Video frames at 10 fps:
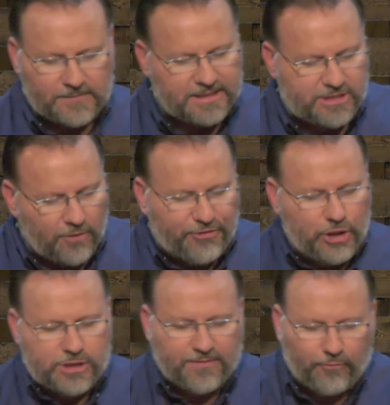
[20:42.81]
It's not the
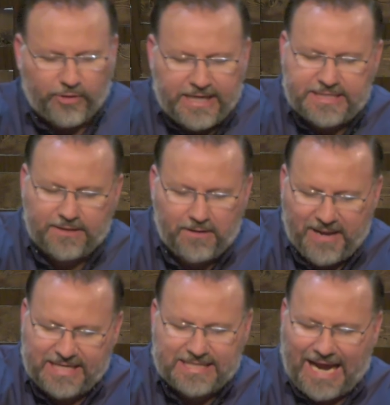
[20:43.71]
use of reason that
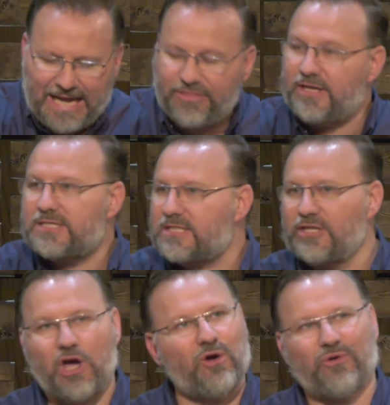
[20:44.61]
makes an atheist.
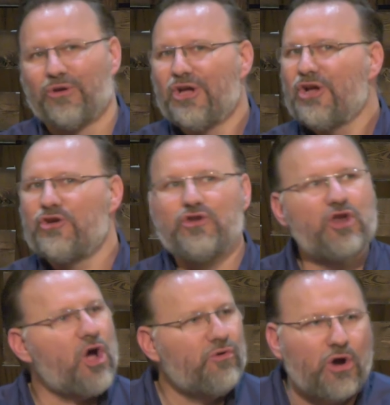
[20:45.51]
No,
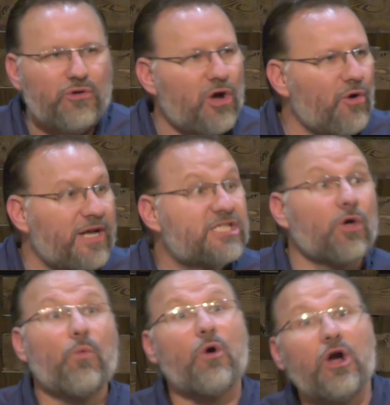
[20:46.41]
no, no, no. It's
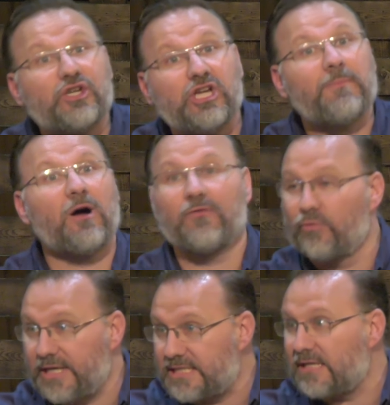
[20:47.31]
the worship of
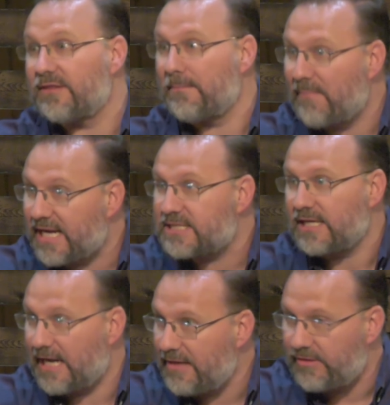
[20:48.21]
reason that makes
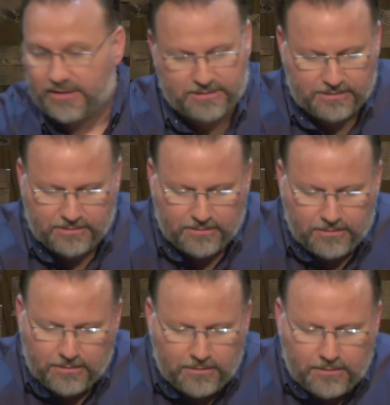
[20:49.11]
an atheist,
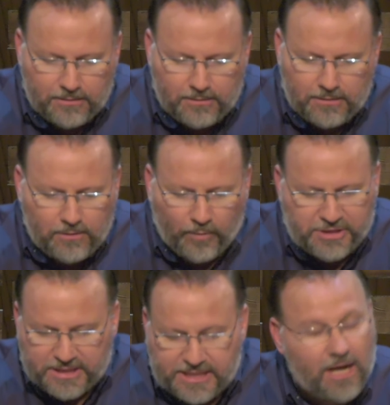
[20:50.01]

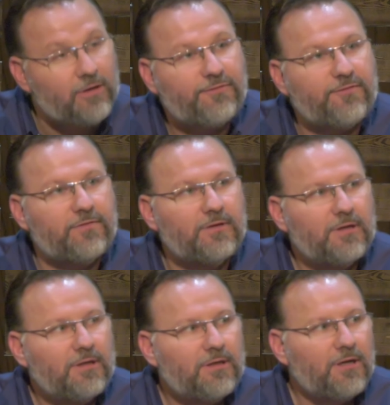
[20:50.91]
which itself,
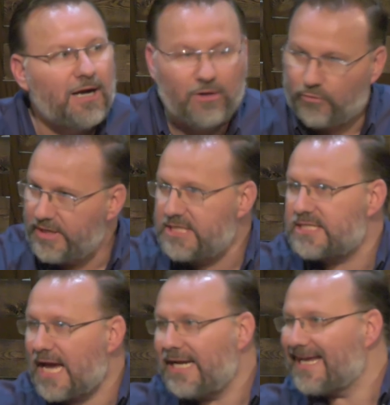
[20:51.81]
I'll
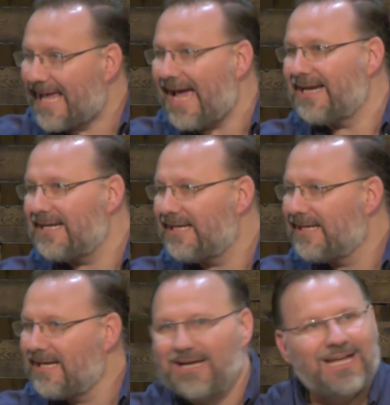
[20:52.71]
restate it again,
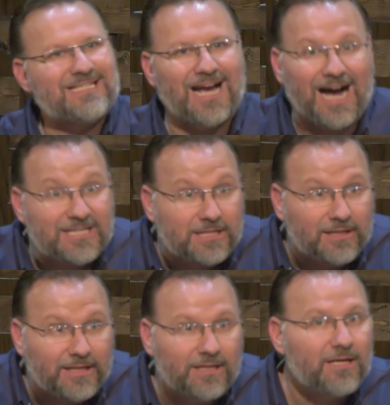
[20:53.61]
is
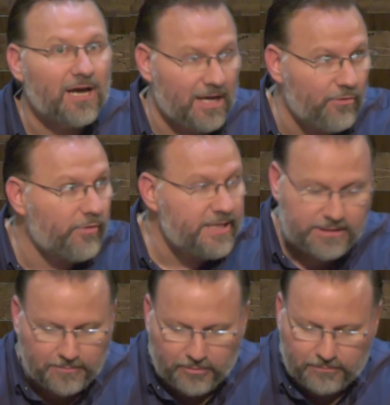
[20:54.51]
utterly
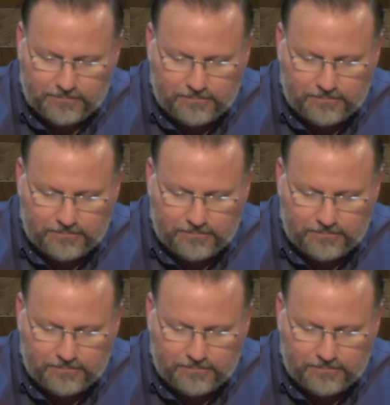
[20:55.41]
unreasonable.